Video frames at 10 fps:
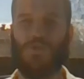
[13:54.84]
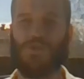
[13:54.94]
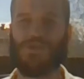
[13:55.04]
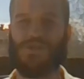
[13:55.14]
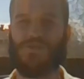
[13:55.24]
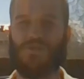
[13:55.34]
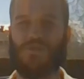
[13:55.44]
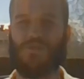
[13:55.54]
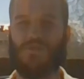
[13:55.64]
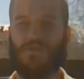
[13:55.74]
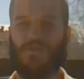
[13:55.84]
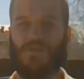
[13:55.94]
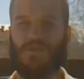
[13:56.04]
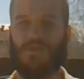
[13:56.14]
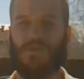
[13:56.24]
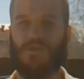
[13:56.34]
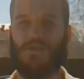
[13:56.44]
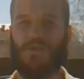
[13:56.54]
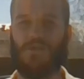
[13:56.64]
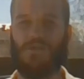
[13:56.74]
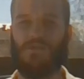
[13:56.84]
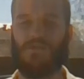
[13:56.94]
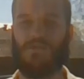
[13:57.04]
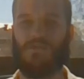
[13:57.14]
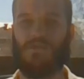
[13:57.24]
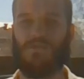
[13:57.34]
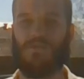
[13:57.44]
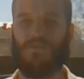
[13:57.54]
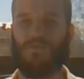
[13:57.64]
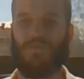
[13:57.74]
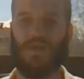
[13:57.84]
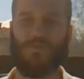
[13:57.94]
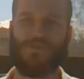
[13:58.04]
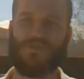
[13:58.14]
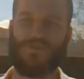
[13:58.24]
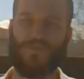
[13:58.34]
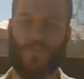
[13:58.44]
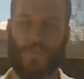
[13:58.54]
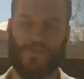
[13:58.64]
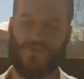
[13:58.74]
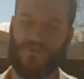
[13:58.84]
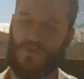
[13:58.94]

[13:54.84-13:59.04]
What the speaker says: to us. Uh, Anyways, there's a